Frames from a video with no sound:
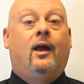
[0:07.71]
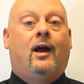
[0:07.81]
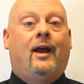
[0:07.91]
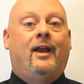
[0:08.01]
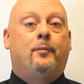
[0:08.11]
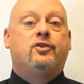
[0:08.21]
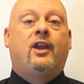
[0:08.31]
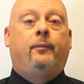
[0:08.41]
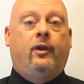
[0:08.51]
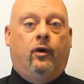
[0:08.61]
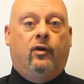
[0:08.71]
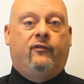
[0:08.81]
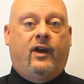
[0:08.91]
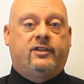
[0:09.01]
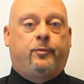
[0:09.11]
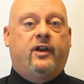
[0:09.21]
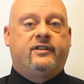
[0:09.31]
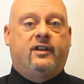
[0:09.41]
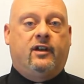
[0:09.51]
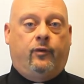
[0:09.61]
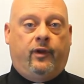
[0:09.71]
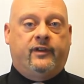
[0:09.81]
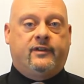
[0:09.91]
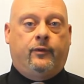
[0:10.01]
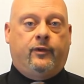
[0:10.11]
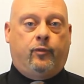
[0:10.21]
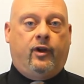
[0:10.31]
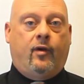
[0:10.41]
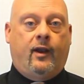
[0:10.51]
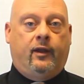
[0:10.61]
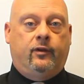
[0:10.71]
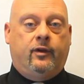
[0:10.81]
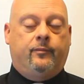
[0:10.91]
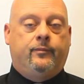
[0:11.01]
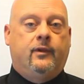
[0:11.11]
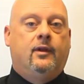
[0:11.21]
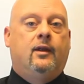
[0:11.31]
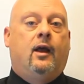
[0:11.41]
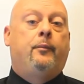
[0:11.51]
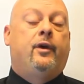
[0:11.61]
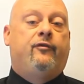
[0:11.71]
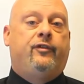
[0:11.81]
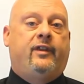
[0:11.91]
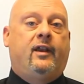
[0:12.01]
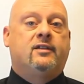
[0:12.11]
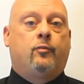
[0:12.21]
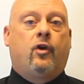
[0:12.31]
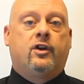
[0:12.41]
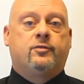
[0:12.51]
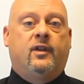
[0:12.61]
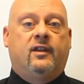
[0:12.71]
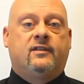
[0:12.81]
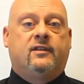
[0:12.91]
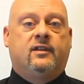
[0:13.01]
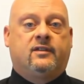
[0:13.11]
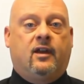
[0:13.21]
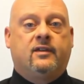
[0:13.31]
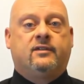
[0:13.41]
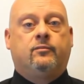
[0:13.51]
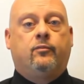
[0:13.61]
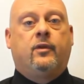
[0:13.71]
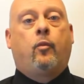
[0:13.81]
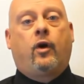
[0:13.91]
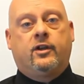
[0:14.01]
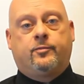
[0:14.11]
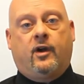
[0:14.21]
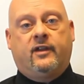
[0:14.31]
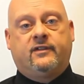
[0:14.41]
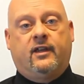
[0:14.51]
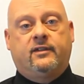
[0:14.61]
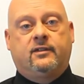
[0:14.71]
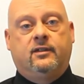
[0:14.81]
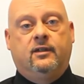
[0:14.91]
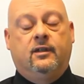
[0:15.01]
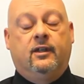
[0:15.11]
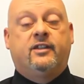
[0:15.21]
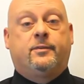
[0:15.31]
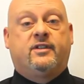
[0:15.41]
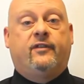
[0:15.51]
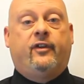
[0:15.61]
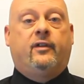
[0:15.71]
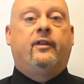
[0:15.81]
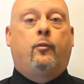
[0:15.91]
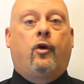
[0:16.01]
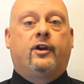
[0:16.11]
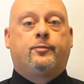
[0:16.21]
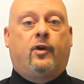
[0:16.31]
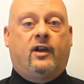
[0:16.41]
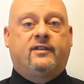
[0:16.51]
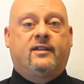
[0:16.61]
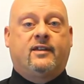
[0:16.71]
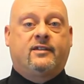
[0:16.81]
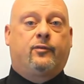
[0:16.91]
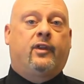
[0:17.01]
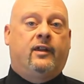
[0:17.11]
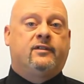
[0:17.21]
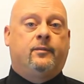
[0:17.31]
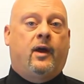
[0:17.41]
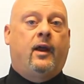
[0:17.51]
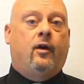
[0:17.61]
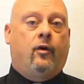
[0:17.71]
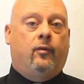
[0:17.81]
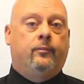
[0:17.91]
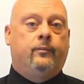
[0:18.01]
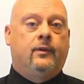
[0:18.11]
Hi, I'm Jamie Hogue, Vice President of Real Estate with AbriCreditUnion. I'm here for today's Mortgage Minutes to discuss the mortgage process, and specifically the mortgage process as it relates to buying a home.